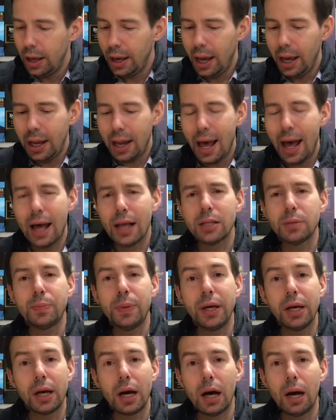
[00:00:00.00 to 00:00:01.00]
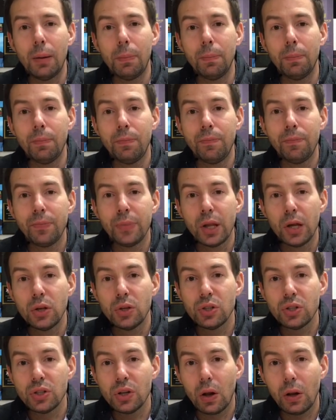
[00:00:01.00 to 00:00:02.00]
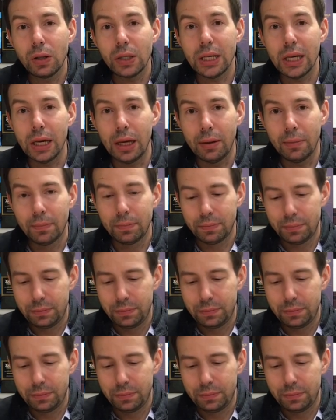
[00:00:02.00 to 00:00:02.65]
it has become salty.